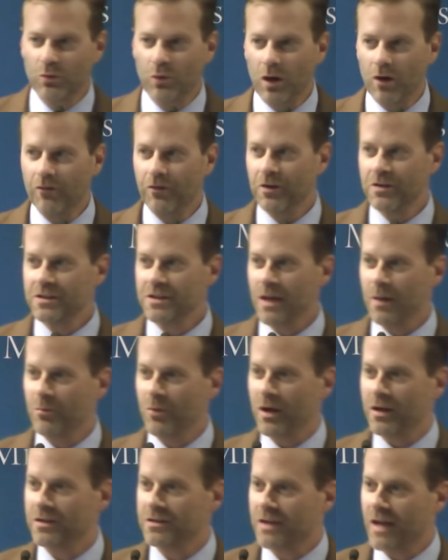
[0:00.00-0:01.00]
the welfare
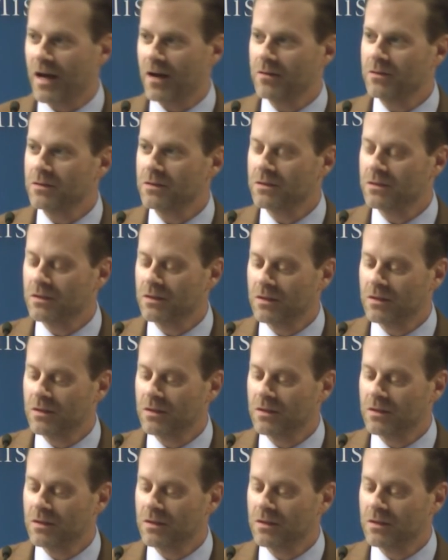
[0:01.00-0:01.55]
state breaks down.